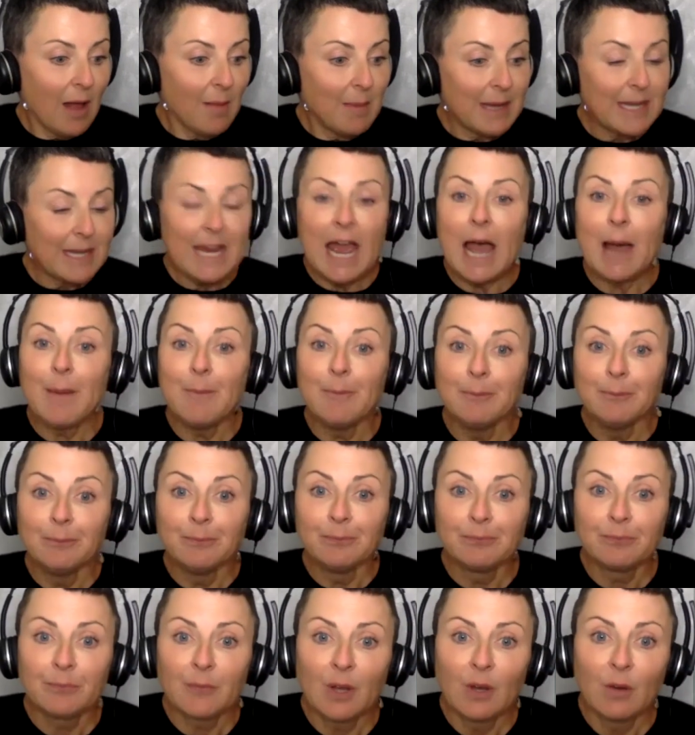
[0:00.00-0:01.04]
Madame,
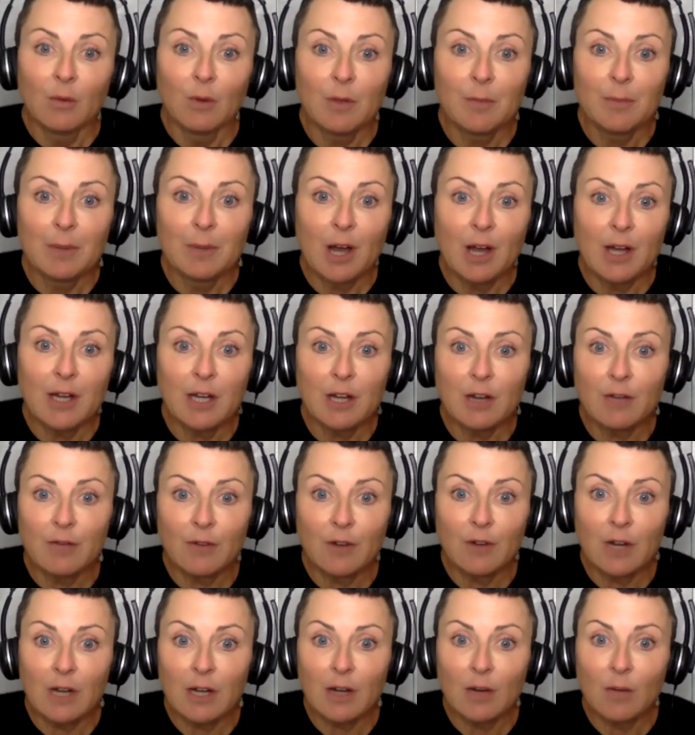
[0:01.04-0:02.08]
we've been on here
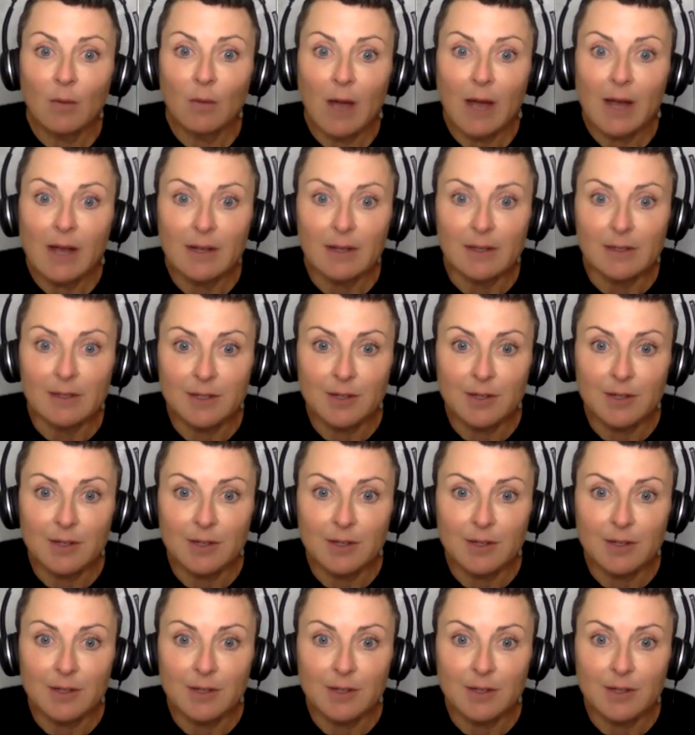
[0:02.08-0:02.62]
for a little while.